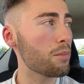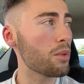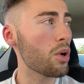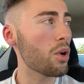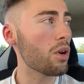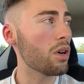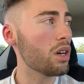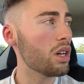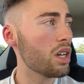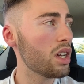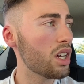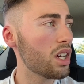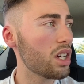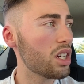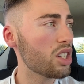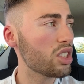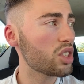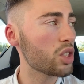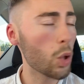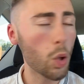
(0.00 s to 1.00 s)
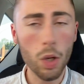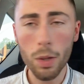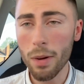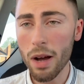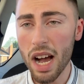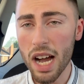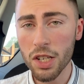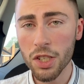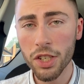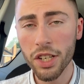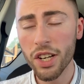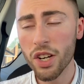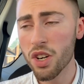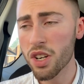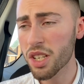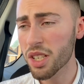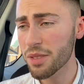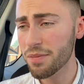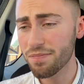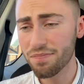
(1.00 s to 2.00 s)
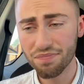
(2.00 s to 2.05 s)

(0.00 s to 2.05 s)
But talk about Ashley Young.